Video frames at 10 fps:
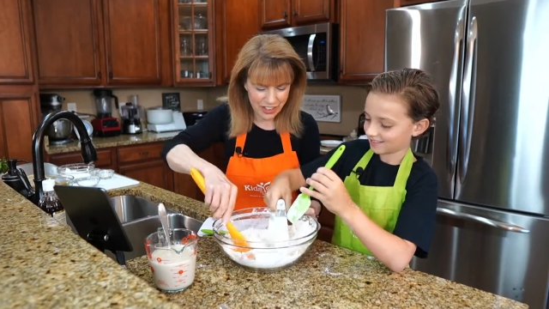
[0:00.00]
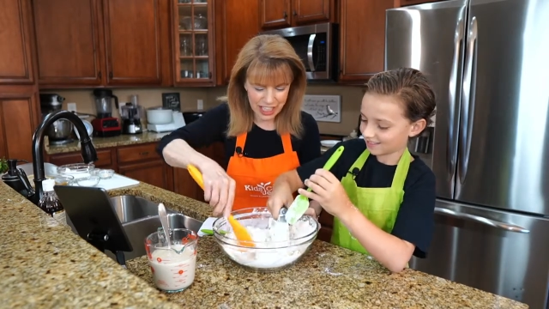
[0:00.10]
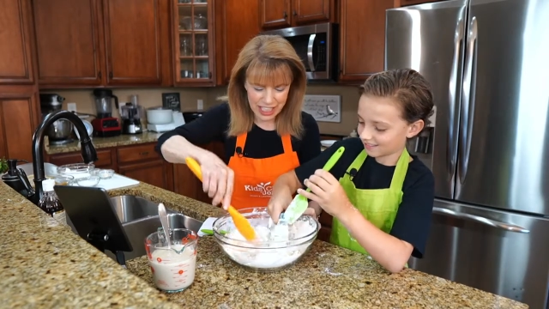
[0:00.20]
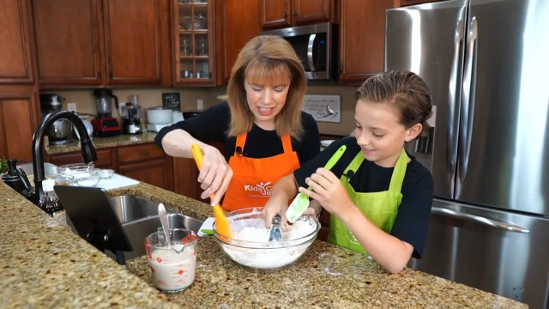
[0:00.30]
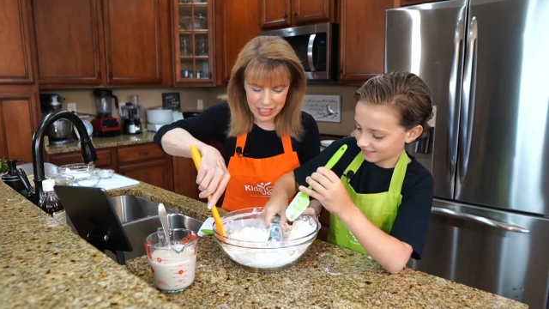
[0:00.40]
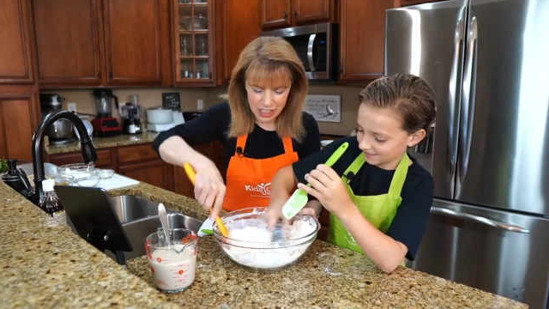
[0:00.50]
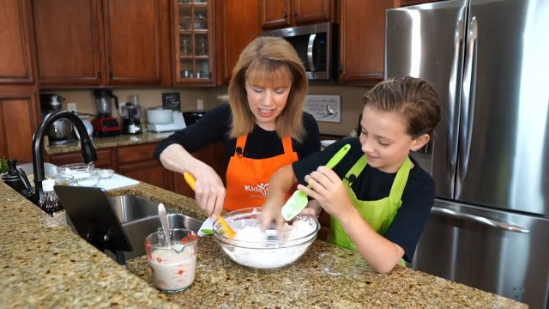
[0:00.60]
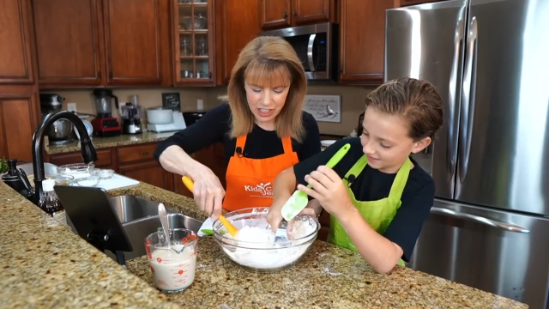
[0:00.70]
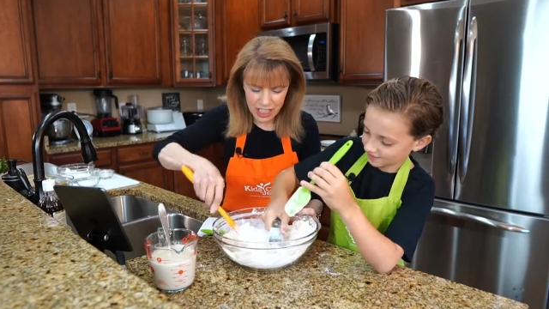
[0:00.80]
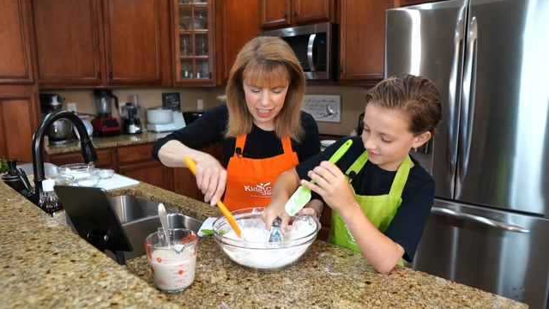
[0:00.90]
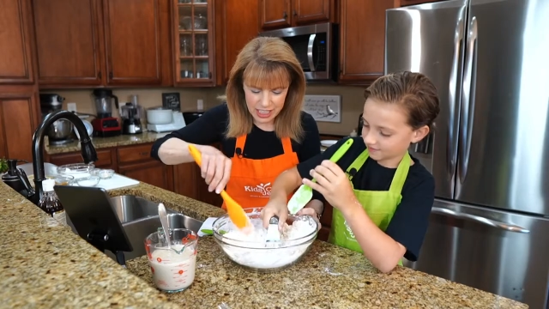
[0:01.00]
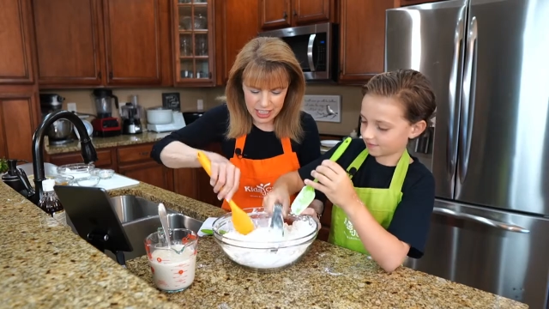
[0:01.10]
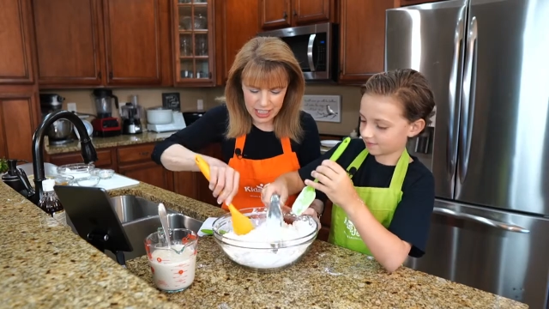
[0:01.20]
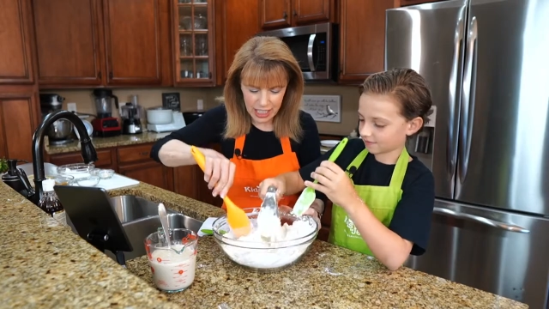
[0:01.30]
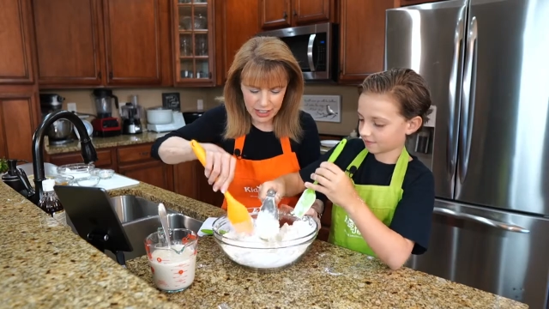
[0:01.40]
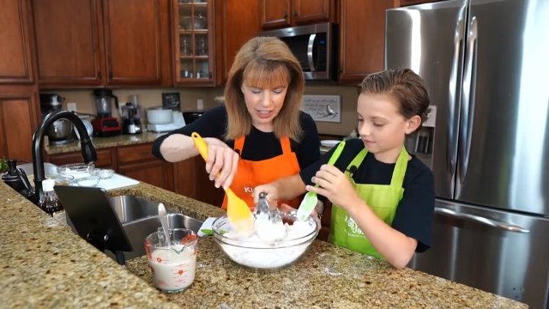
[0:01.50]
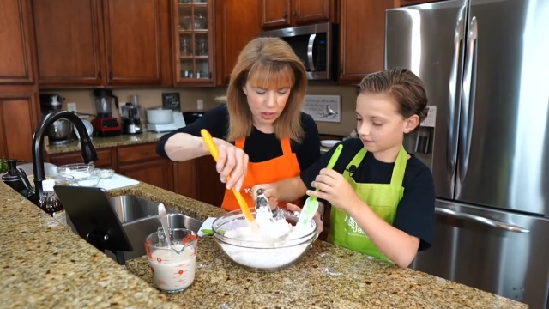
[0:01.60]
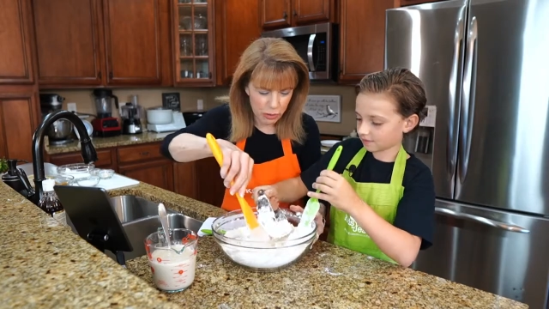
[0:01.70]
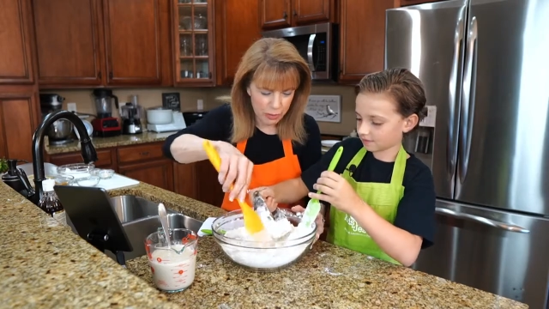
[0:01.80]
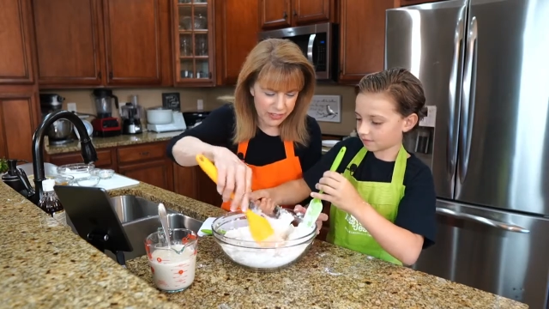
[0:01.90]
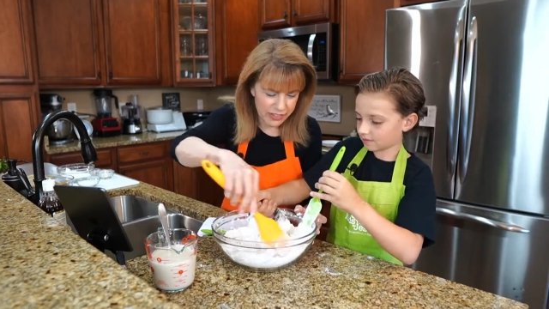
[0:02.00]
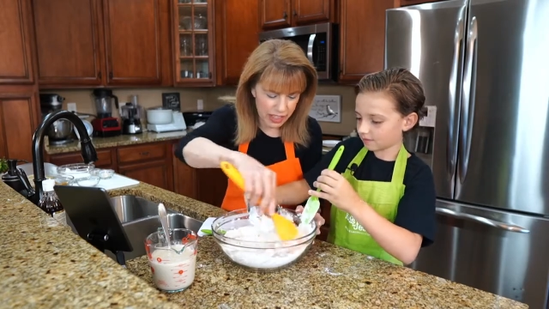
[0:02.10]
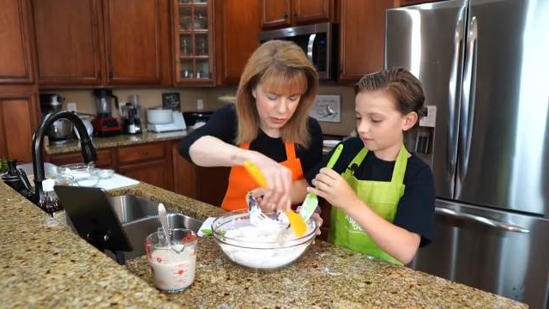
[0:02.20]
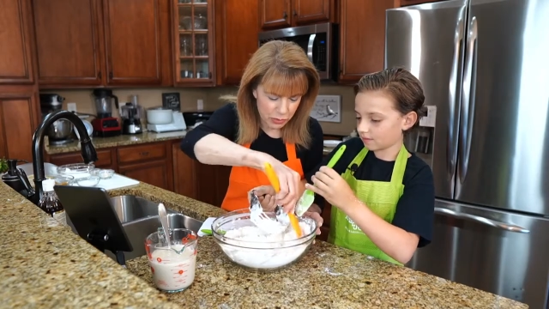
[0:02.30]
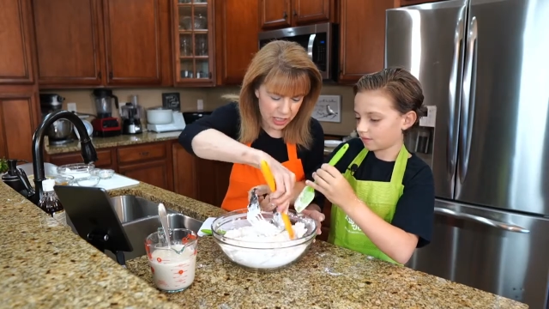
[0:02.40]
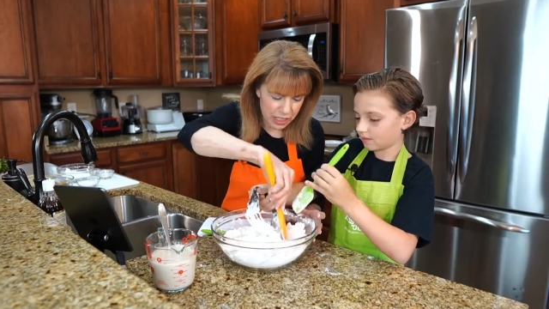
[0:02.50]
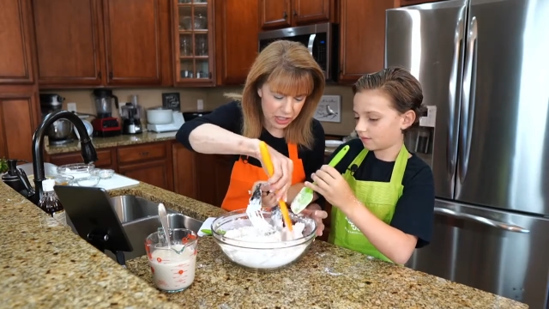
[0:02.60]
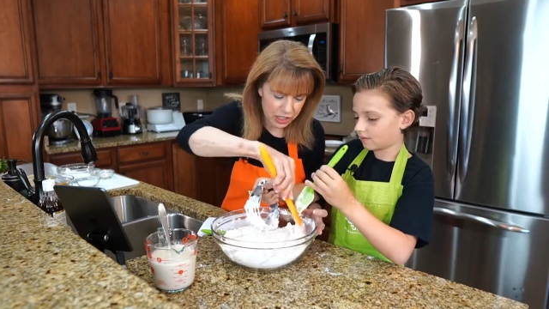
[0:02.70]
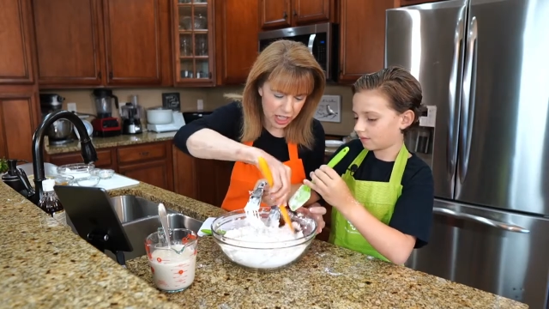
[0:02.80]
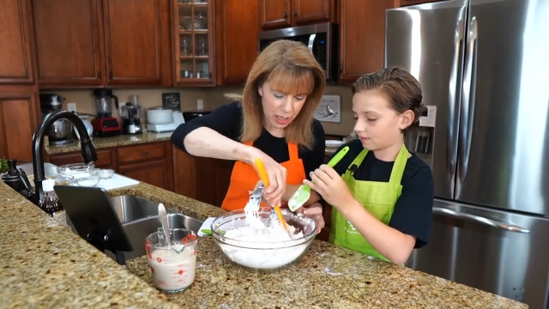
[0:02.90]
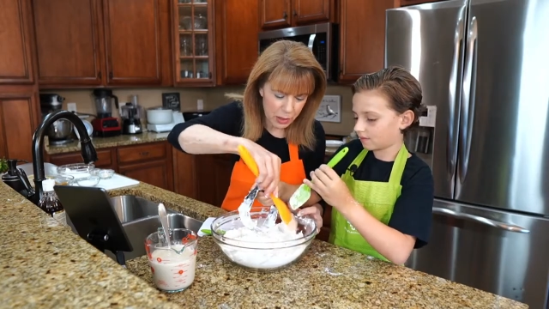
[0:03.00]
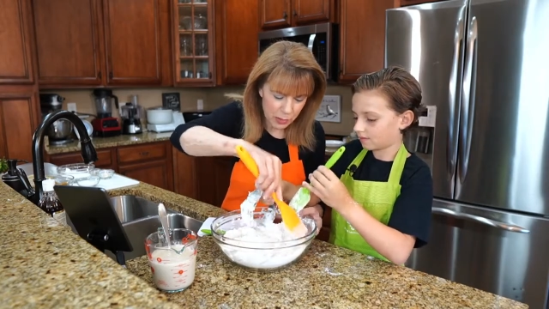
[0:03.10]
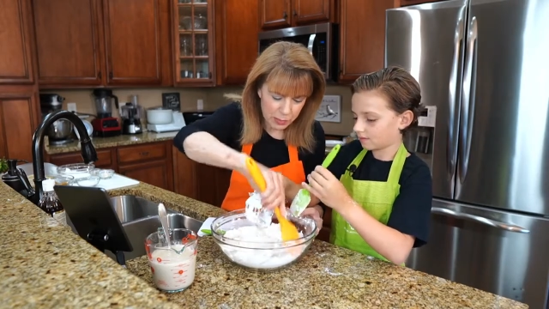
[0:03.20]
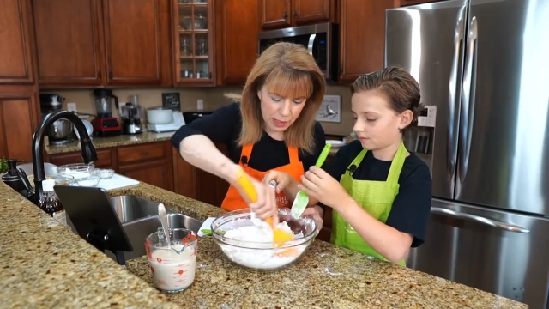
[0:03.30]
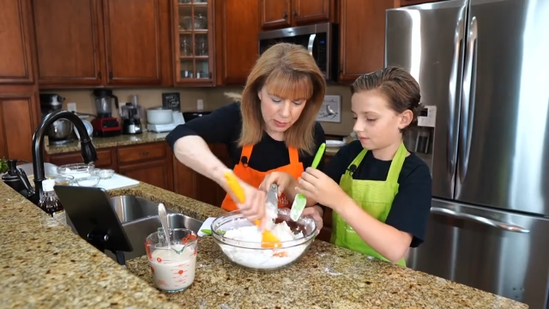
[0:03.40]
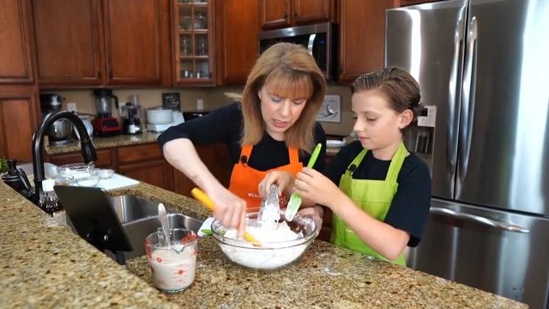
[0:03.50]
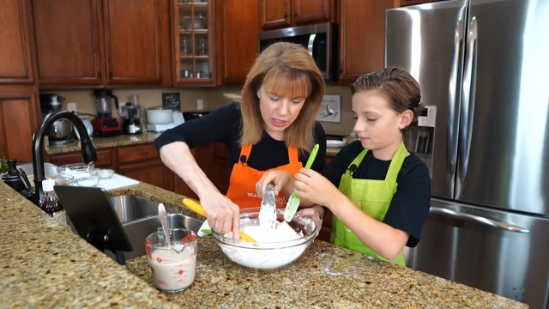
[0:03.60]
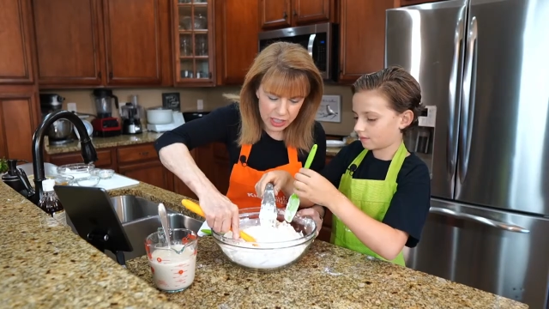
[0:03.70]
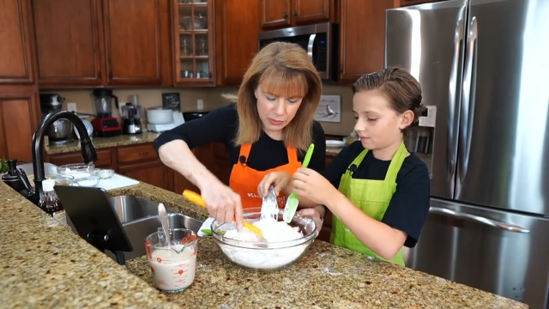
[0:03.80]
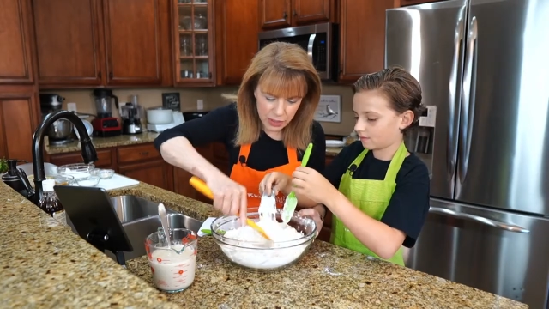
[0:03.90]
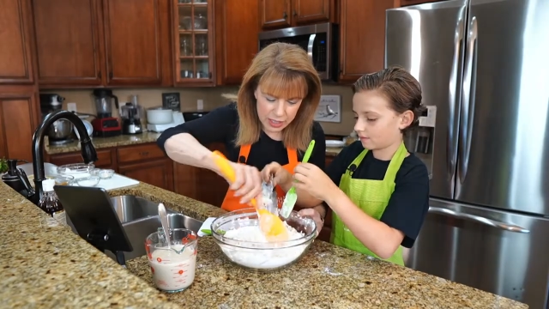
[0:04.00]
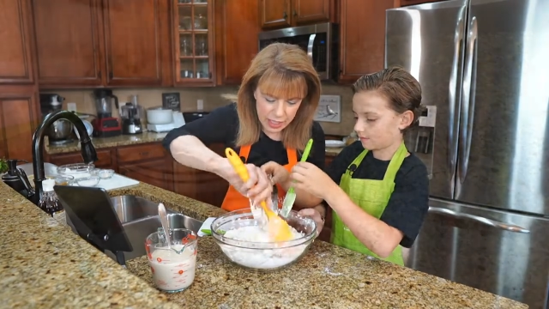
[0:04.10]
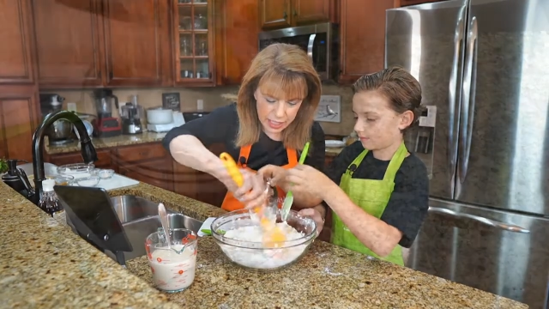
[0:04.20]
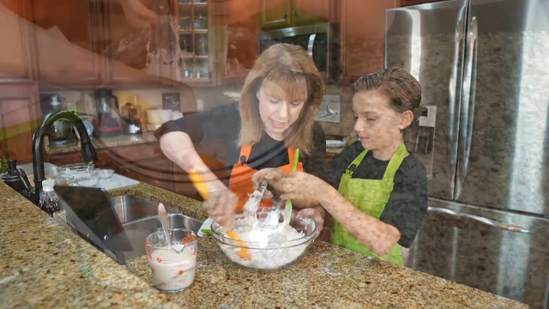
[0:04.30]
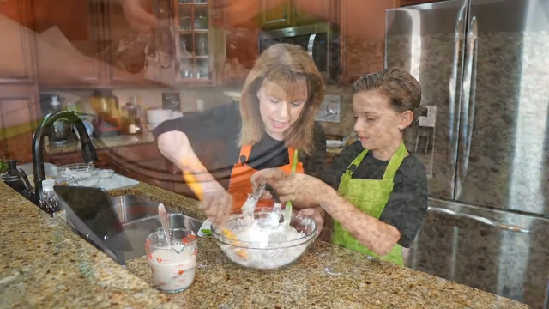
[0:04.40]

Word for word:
Speaker 1: Okay, let's look and check to see. I think you might have done a really good job here. We might be good, right, like